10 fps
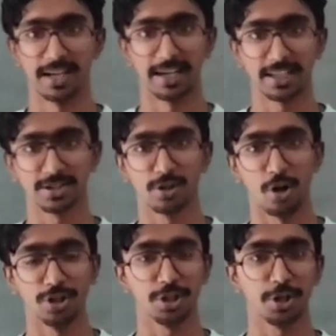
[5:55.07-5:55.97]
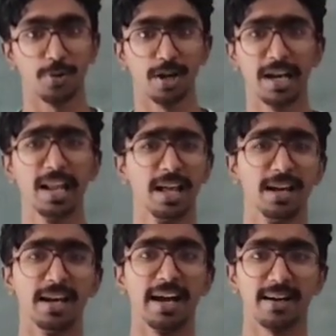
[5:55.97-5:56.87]
that is longitudinal,
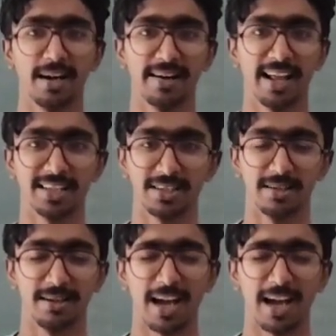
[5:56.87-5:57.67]
lateral and directional.